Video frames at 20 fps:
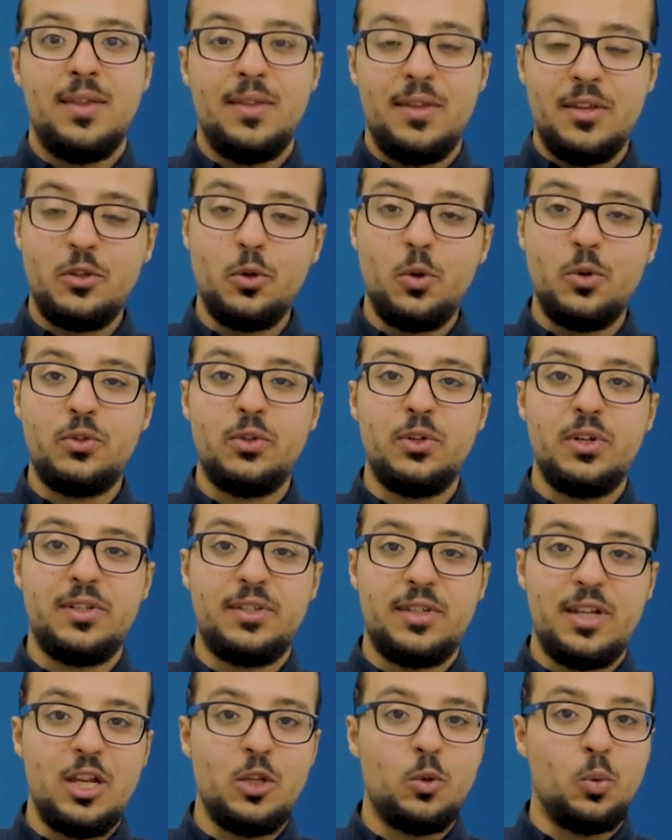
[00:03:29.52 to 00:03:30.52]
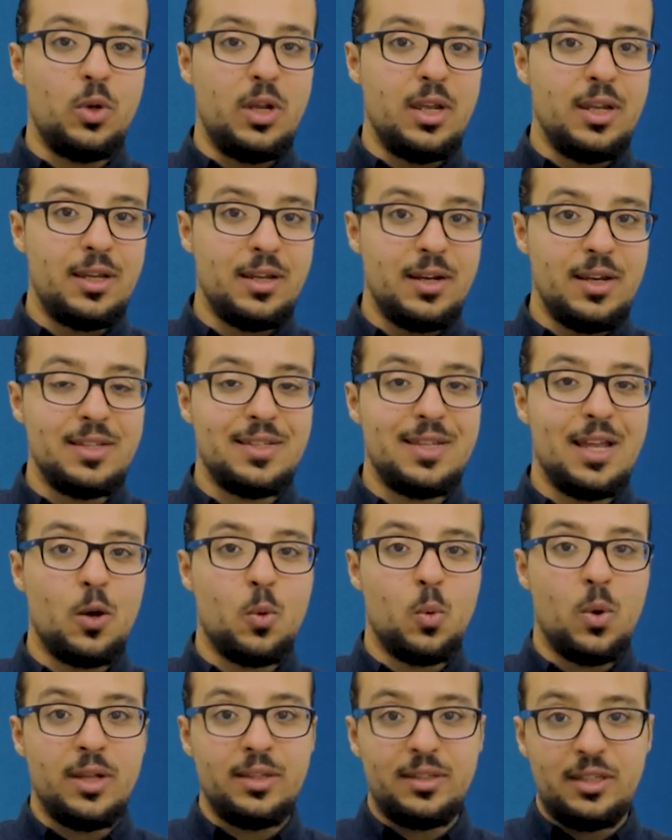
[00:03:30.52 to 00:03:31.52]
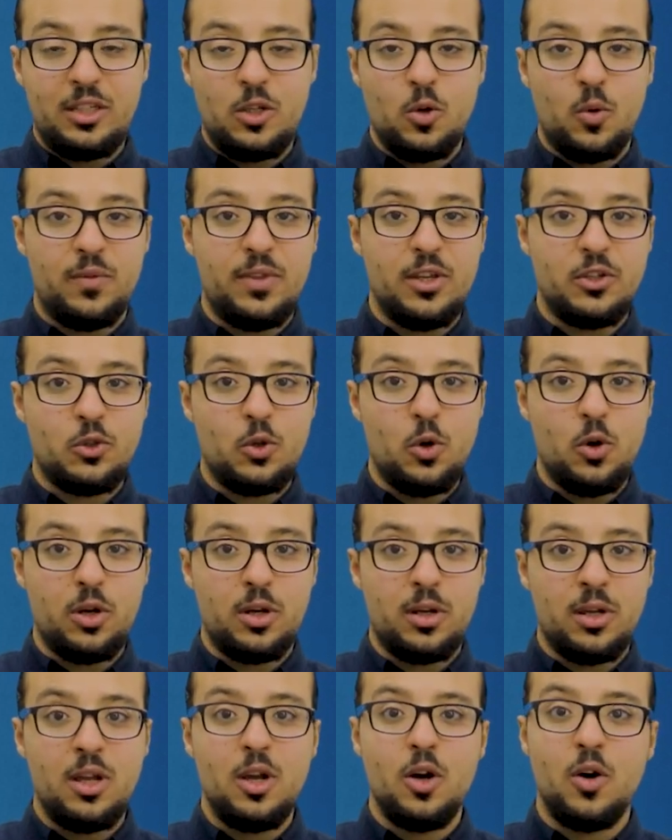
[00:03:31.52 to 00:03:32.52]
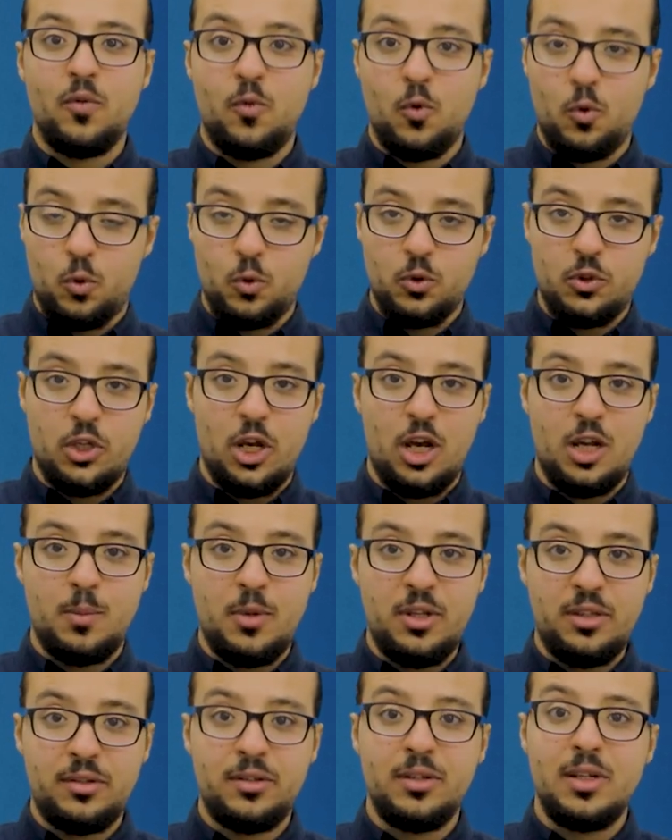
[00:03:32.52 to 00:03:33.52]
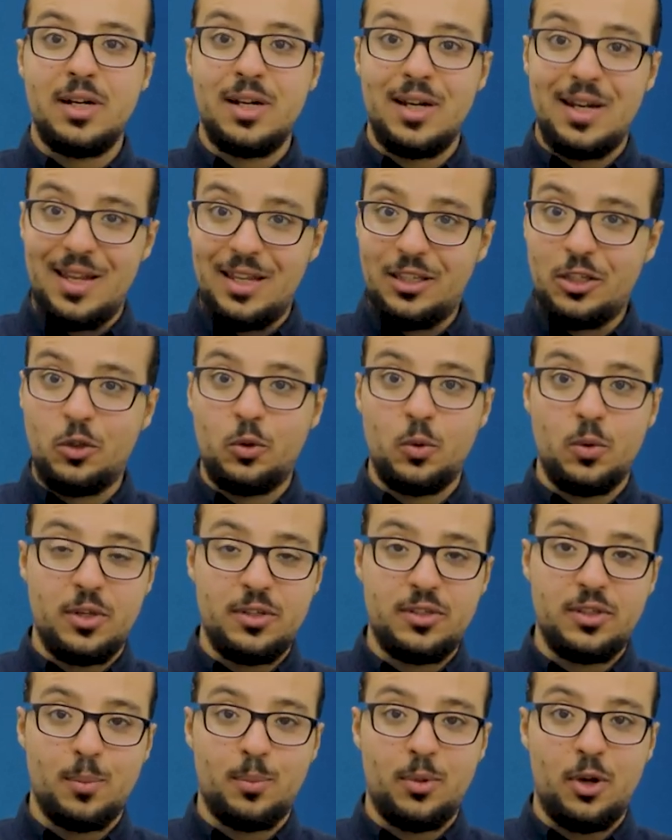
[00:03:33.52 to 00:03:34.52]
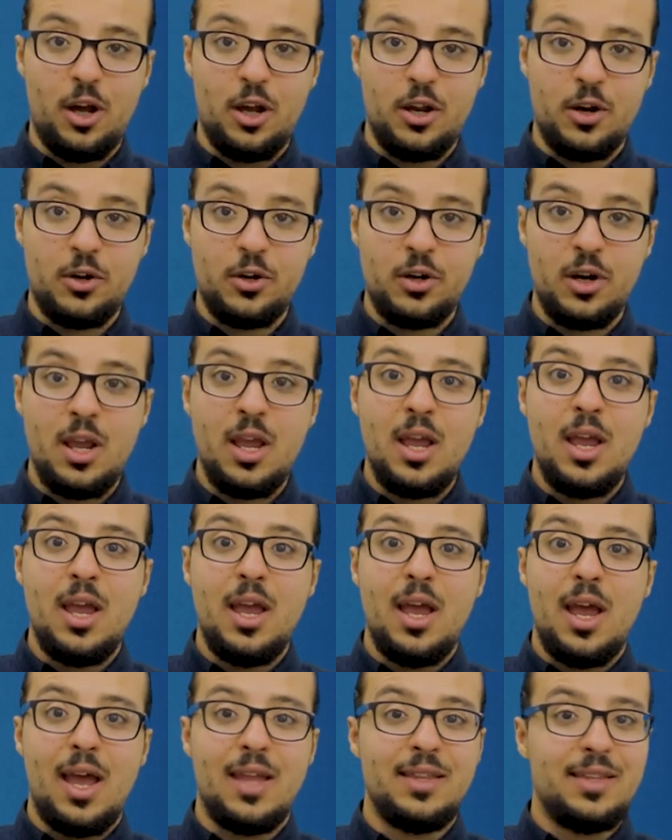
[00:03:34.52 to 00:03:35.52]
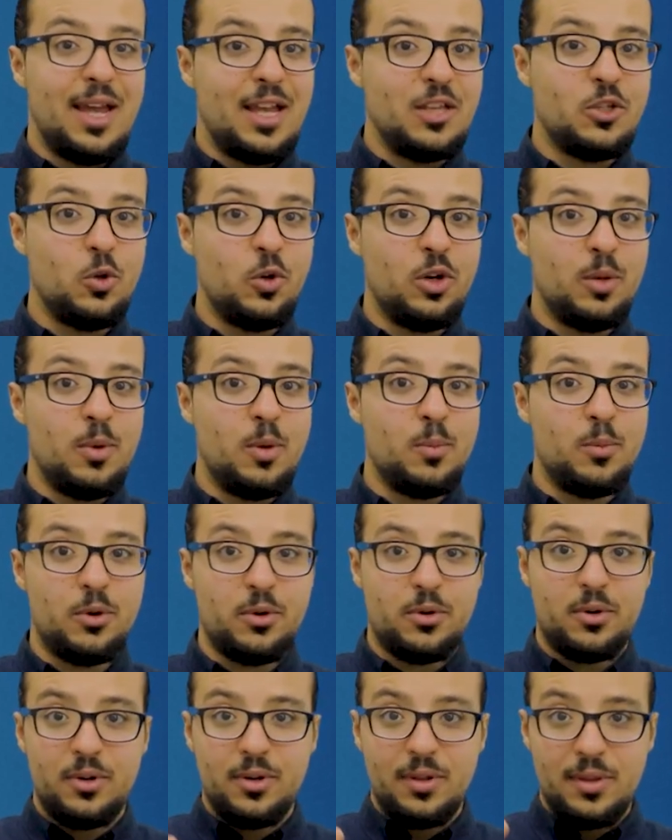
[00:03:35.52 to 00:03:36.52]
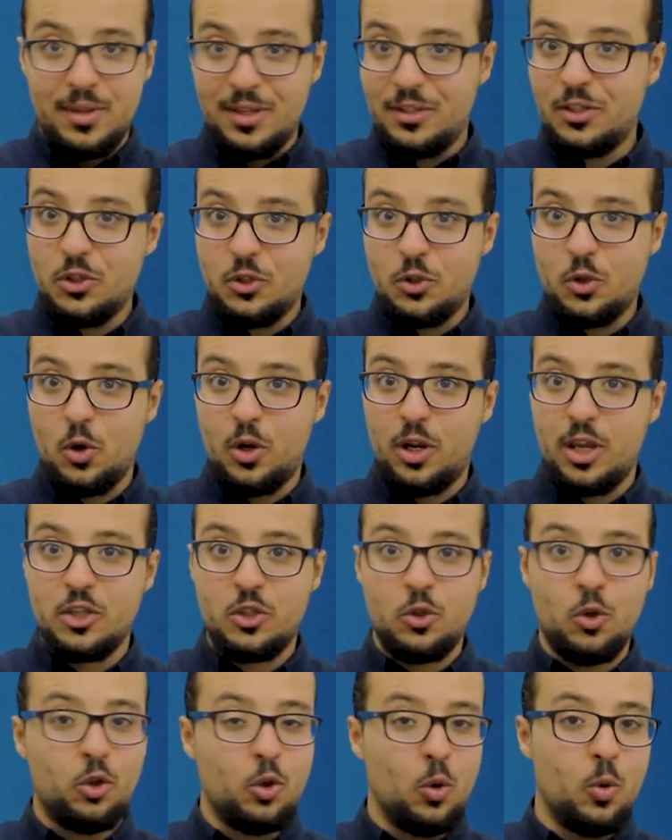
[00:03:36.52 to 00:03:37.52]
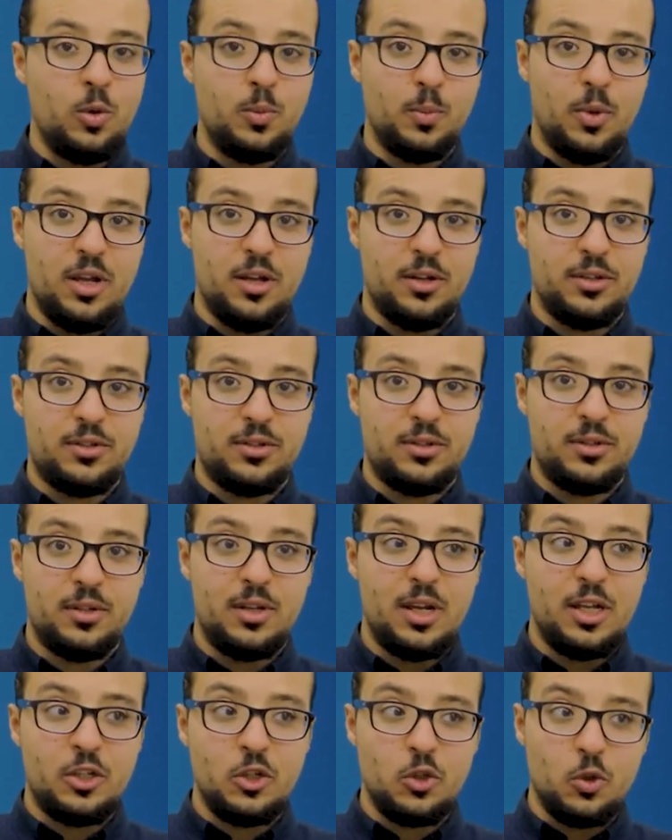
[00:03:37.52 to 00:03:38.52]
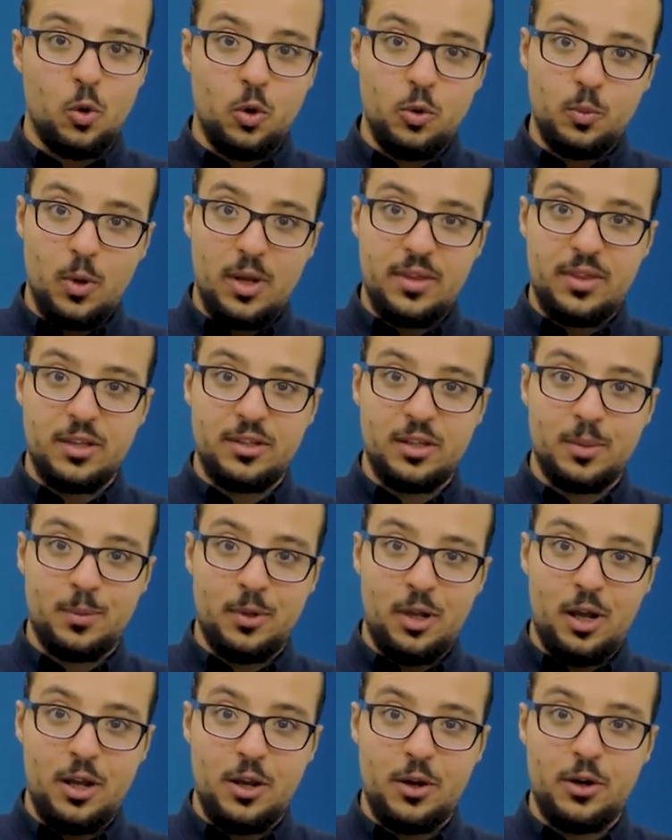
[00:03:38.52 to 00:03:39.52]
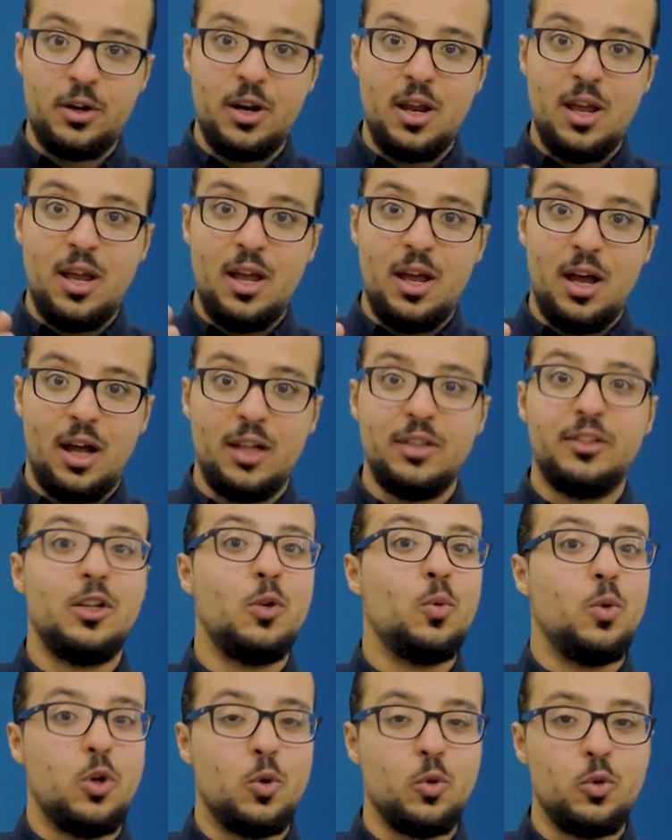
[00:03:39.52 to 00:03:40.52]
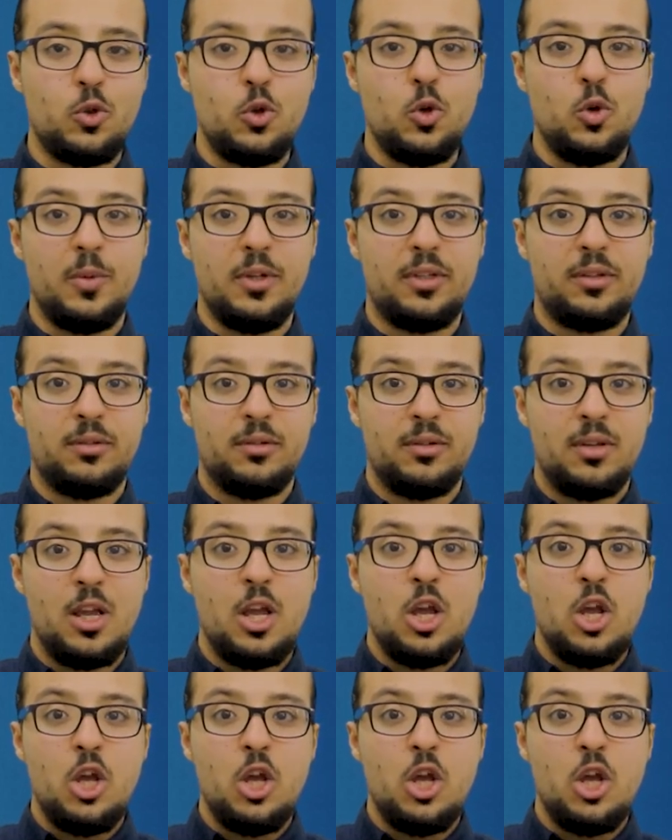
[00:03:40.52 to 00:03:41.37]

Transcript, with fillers: This goods receipt will increase the quantity of the stock for consignment related to this supplier. And as you remember, this stock is not owned by us. It is owned by the supplier until we consume it.